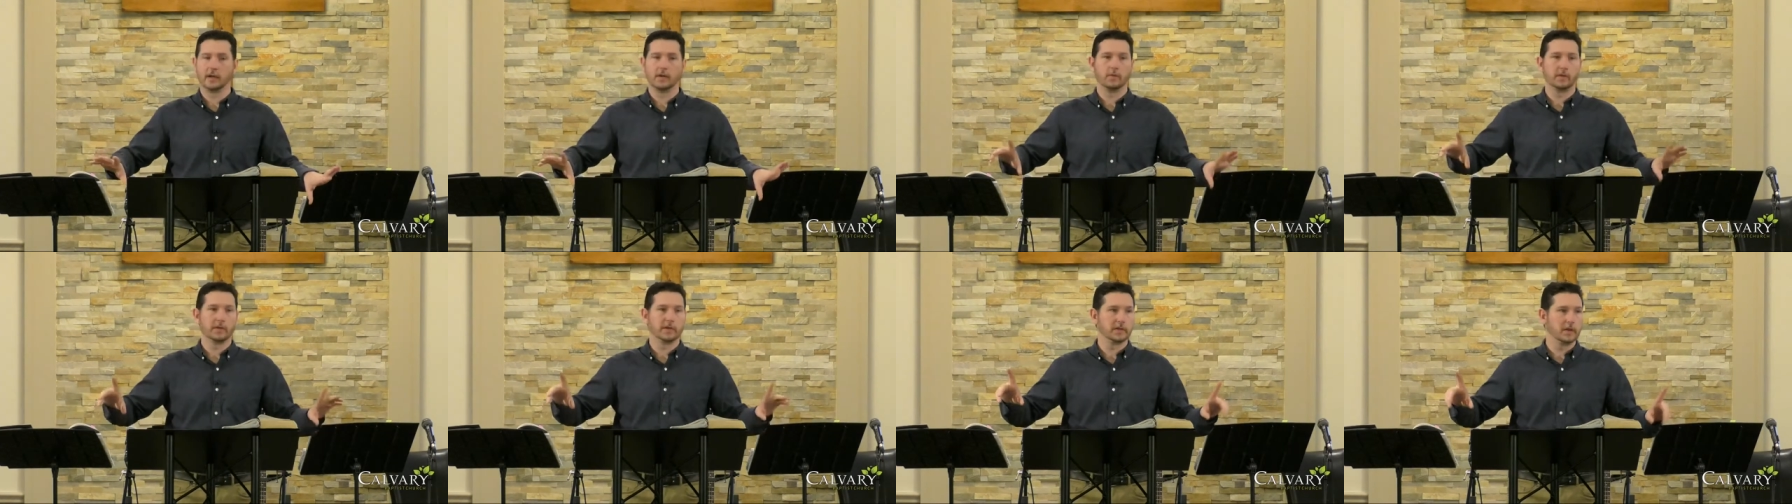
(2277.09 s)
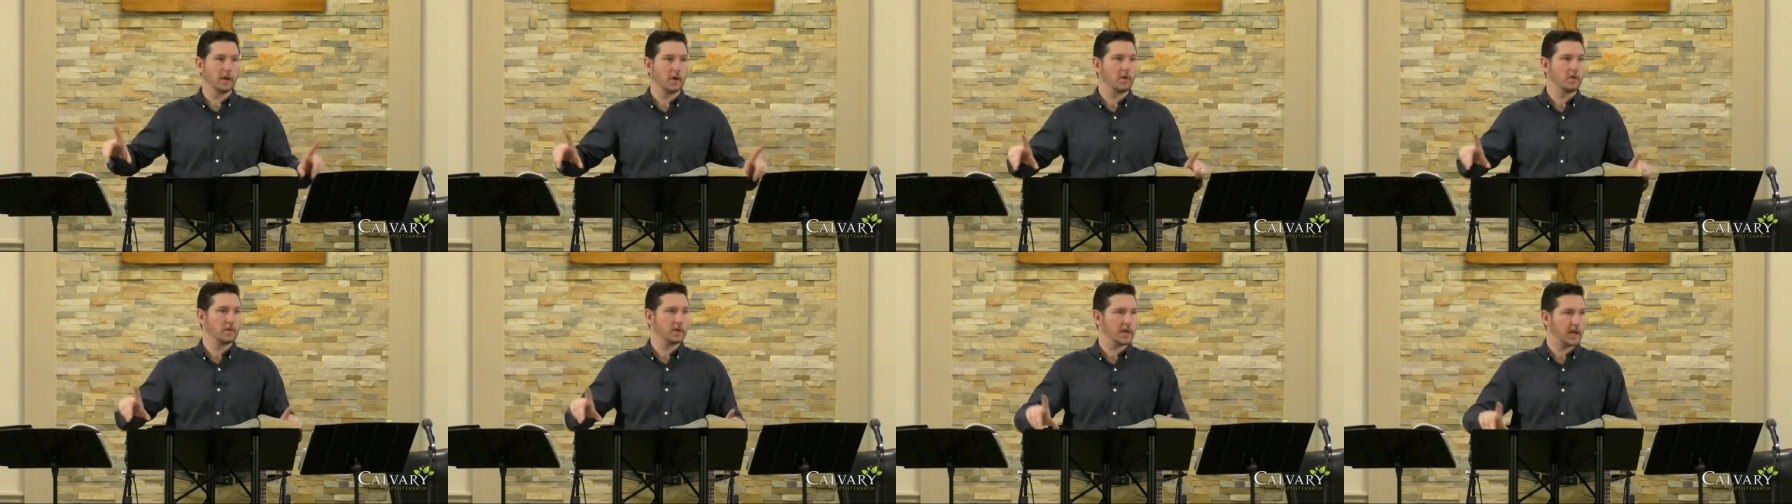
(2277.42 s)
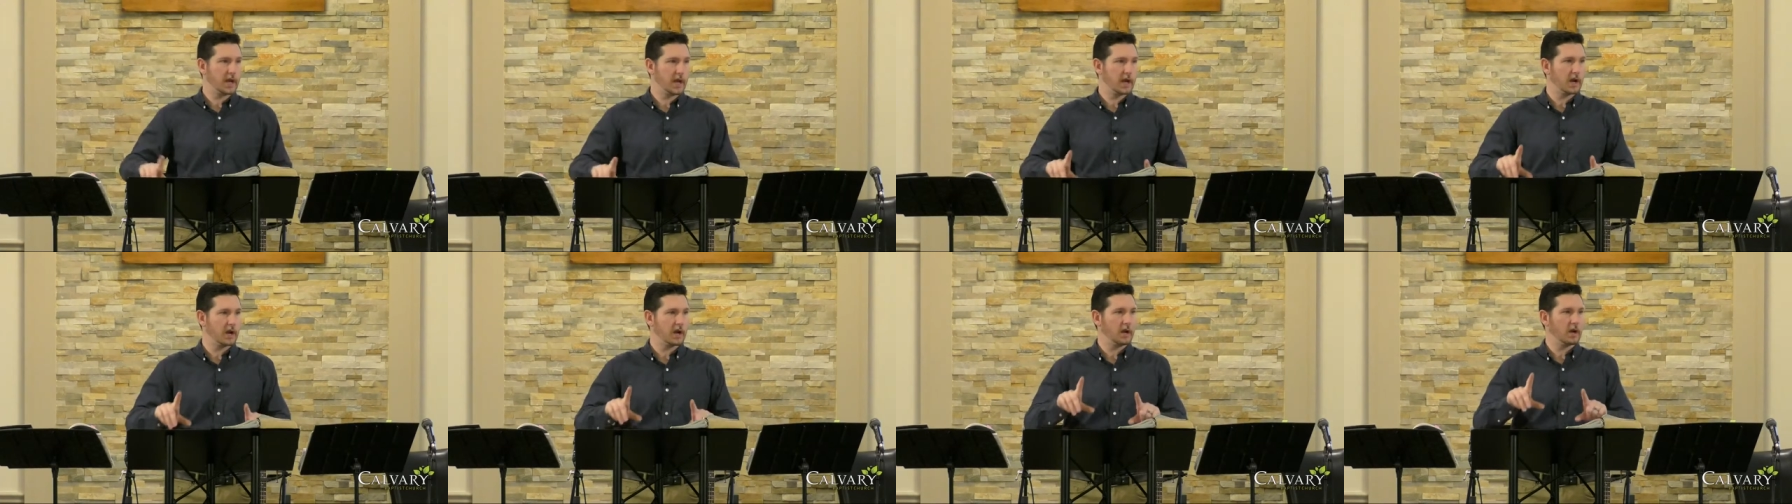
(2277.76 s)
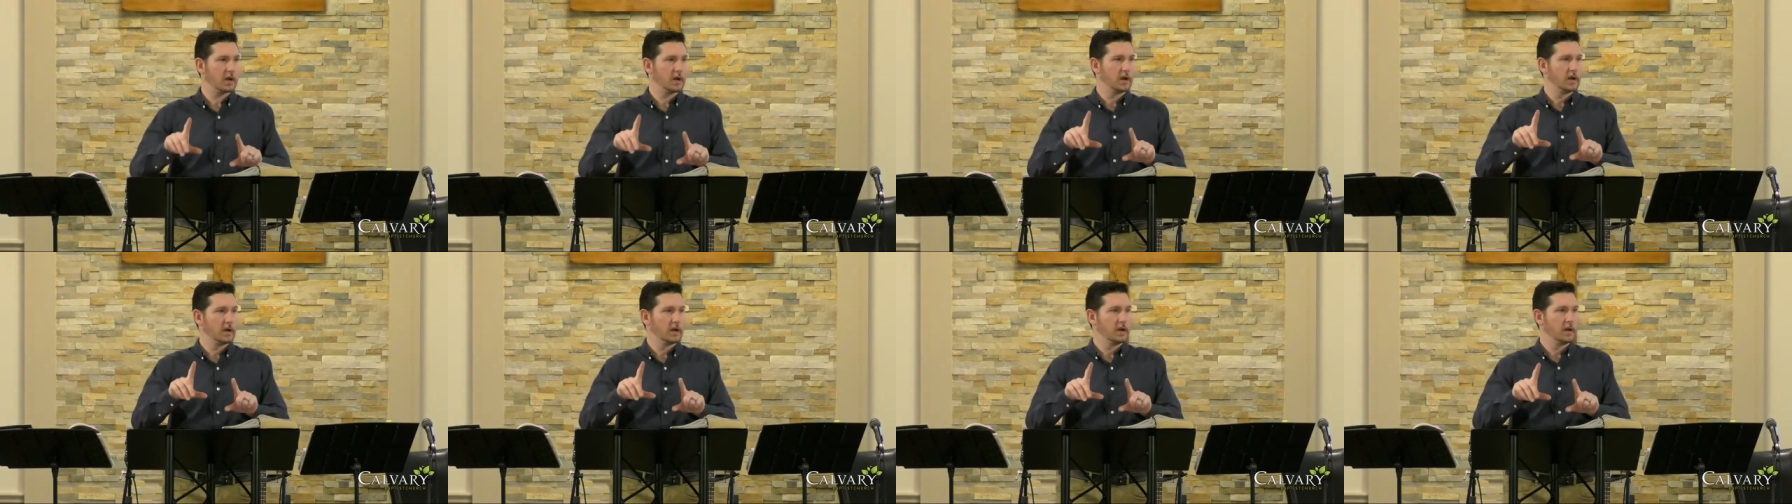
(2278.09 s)
with no
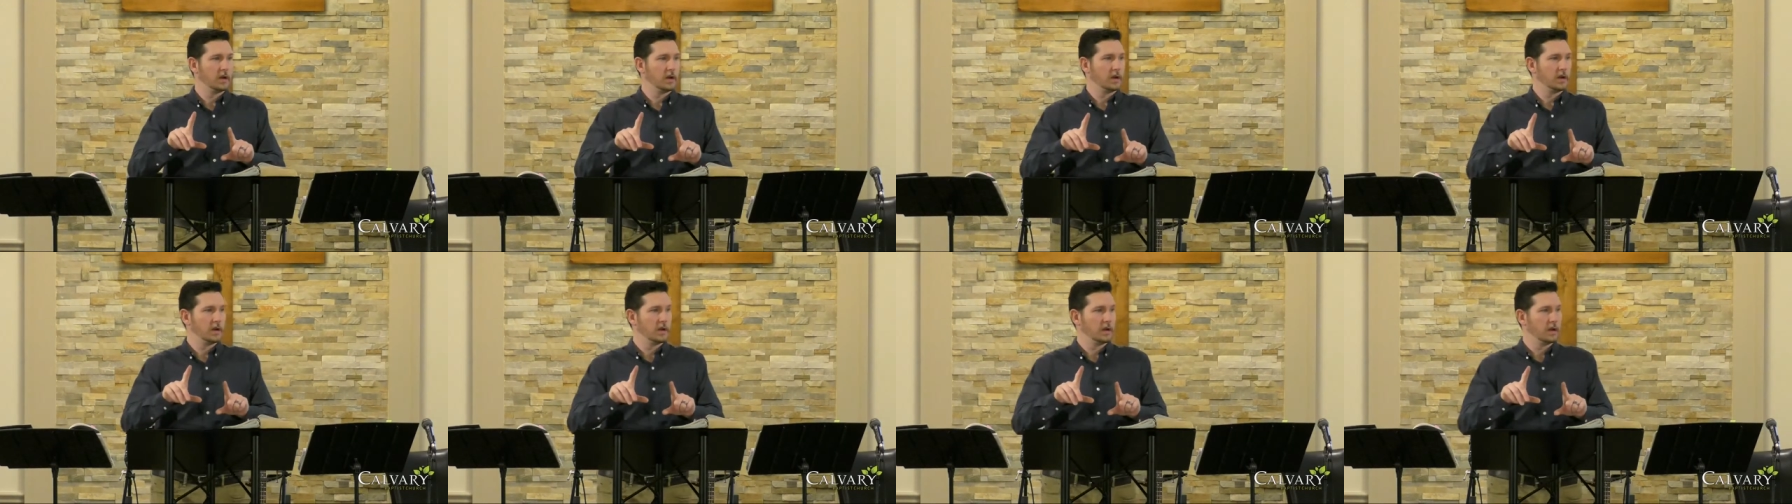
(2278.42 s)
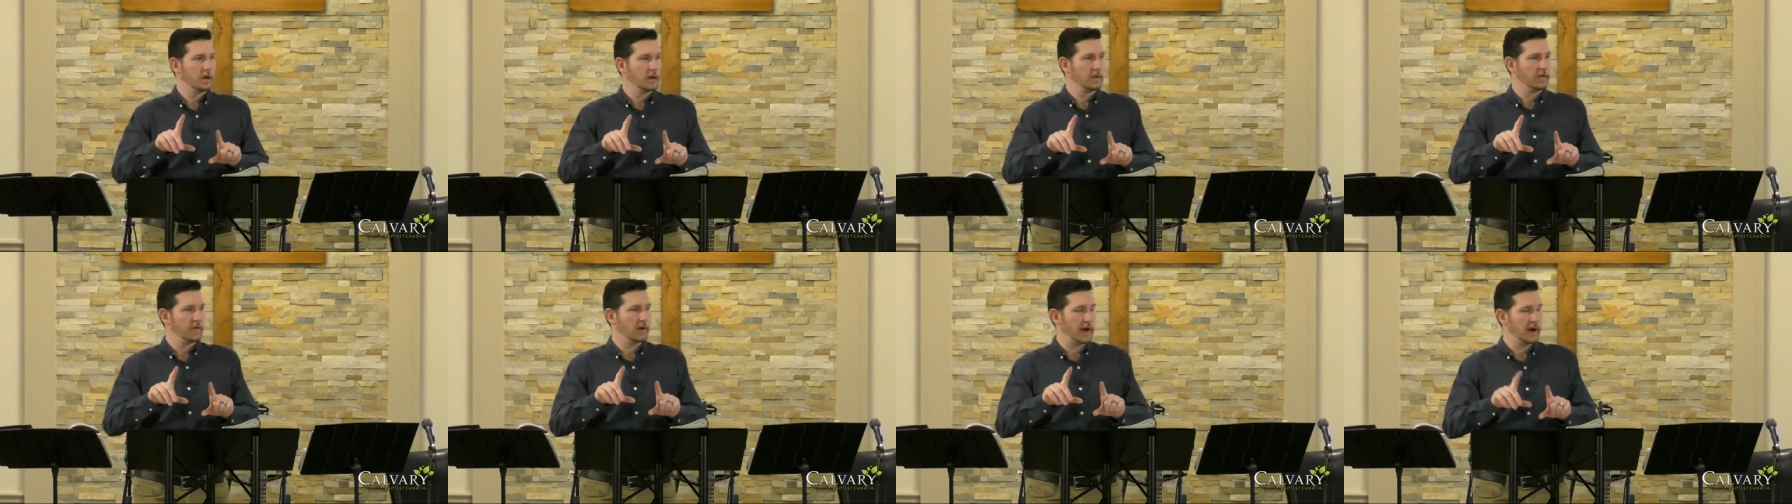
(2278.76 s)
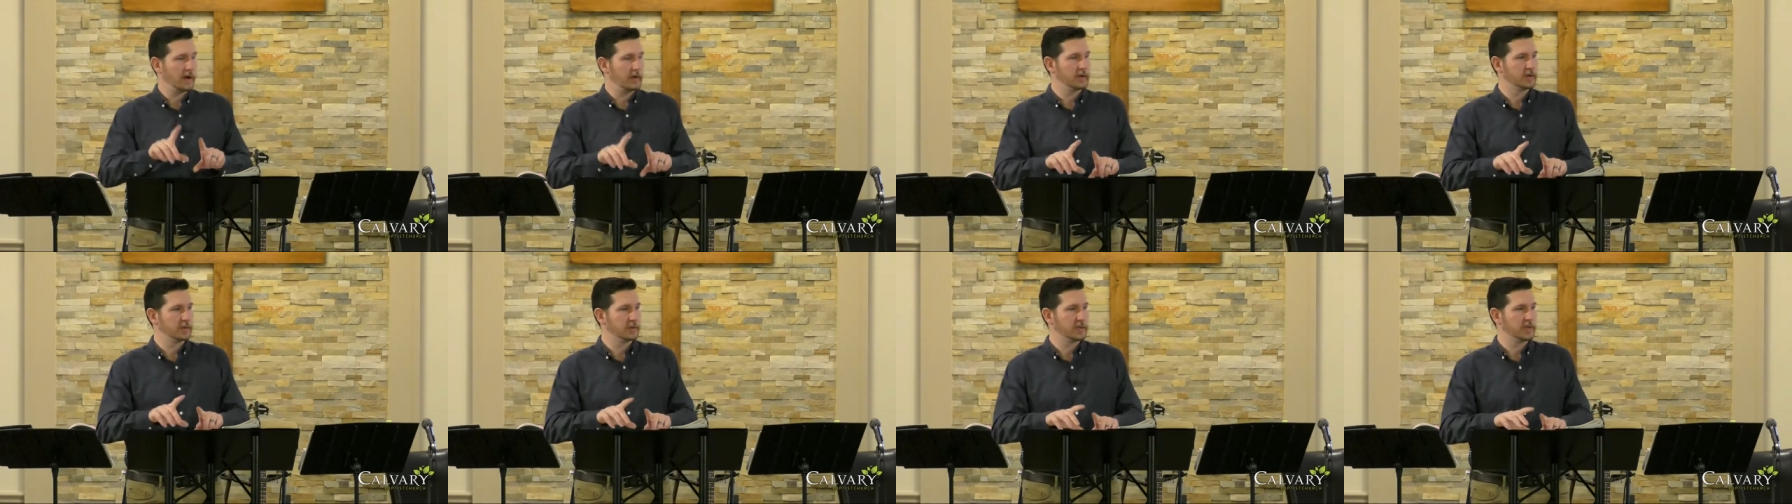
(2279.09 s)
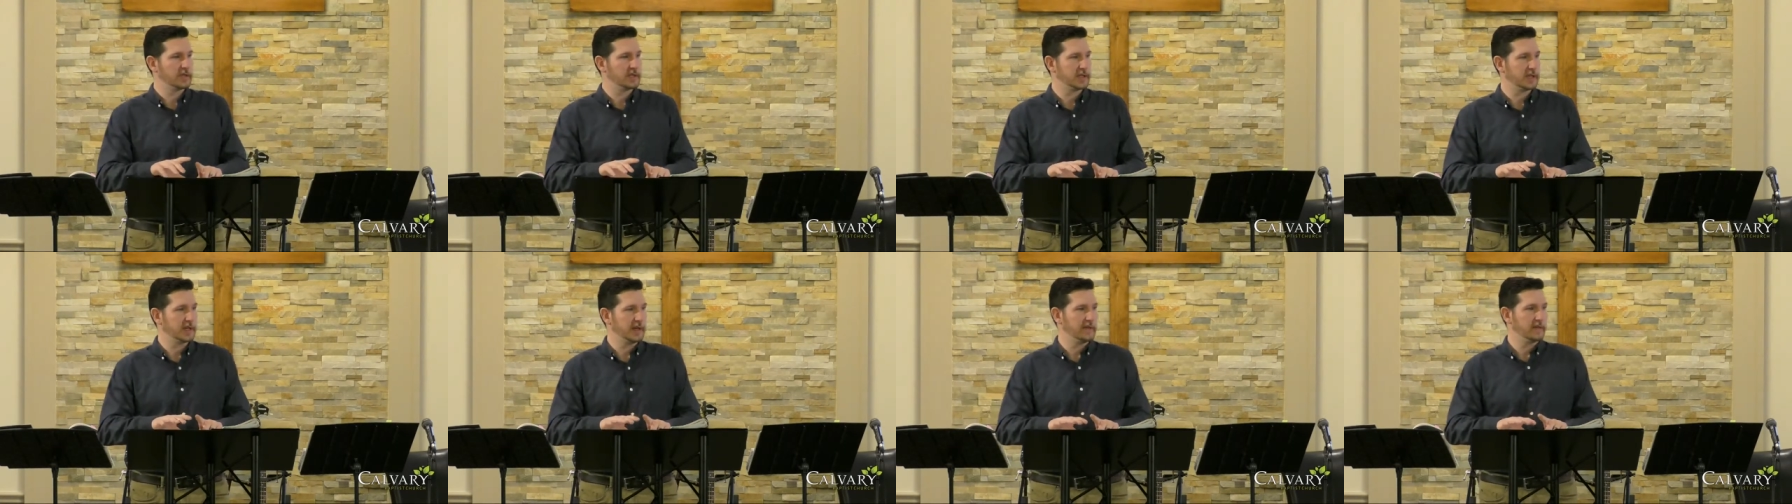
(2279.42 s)
care for how it's
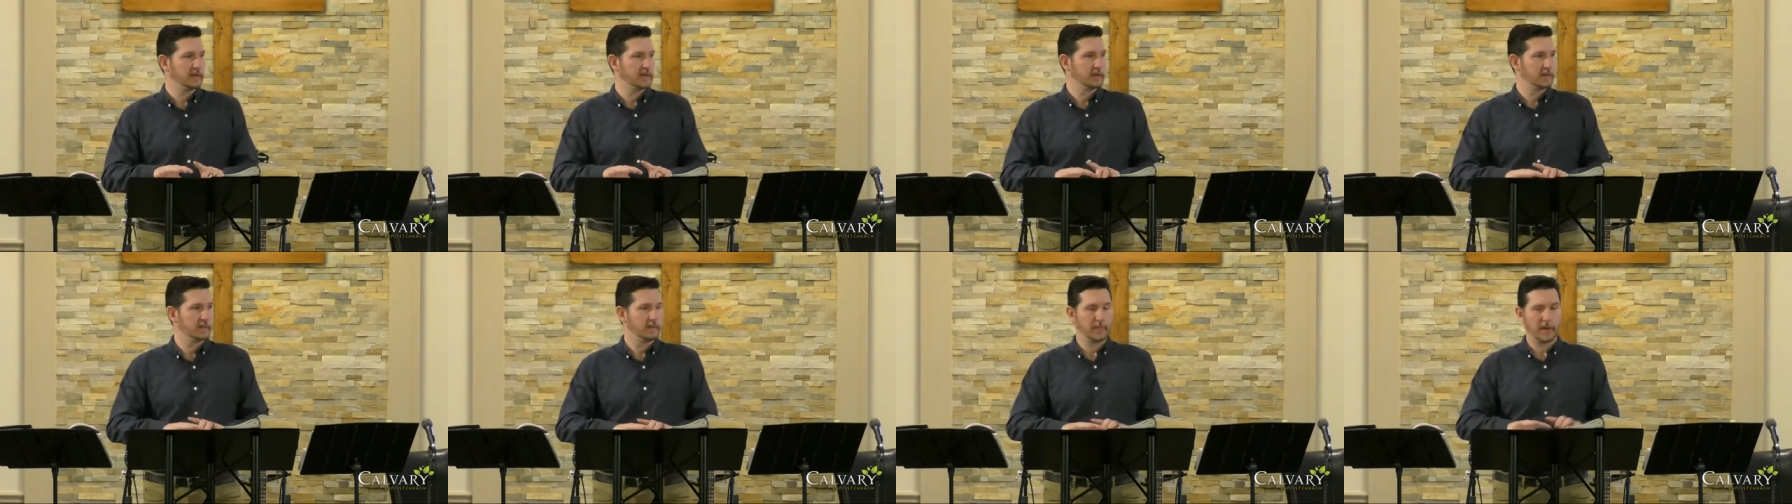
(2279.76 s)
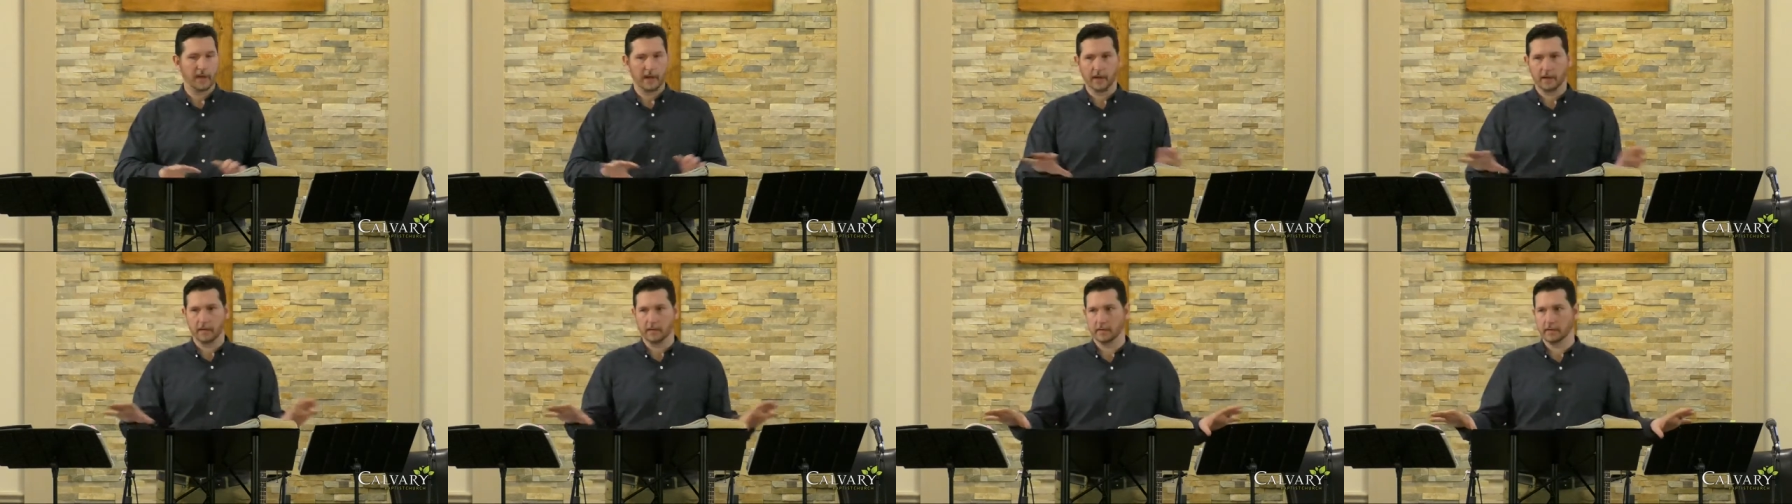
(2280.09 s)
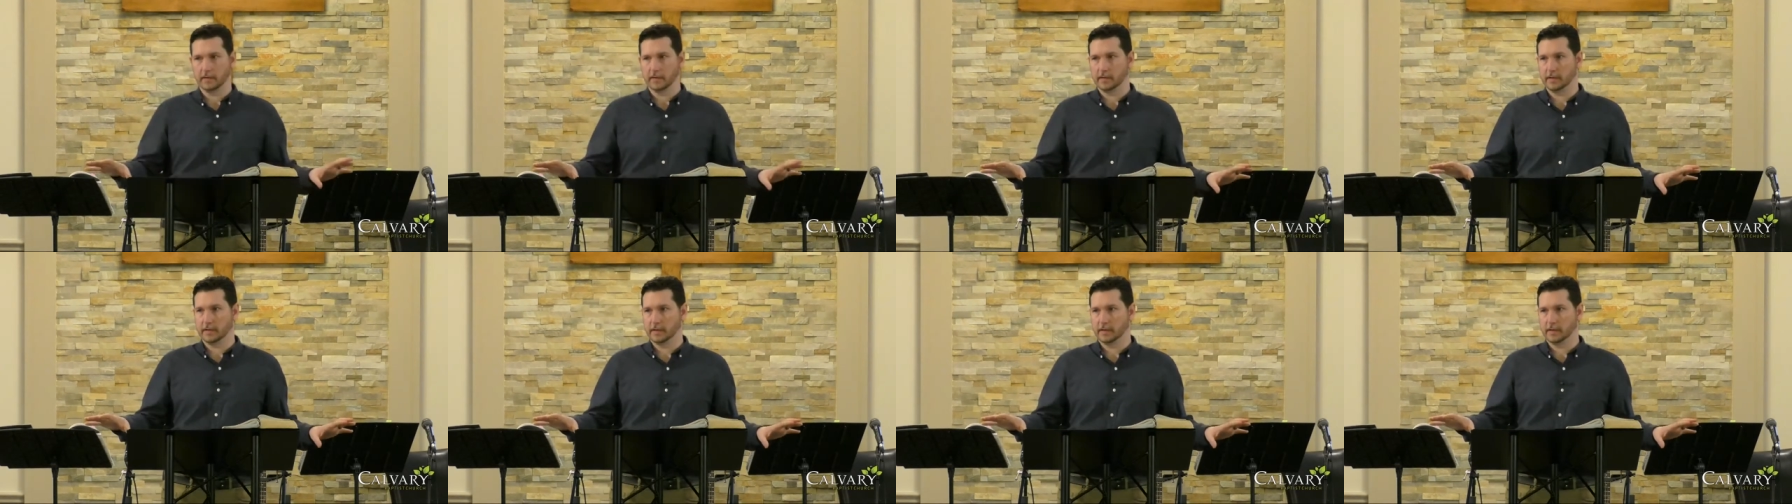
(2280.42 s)
received by others.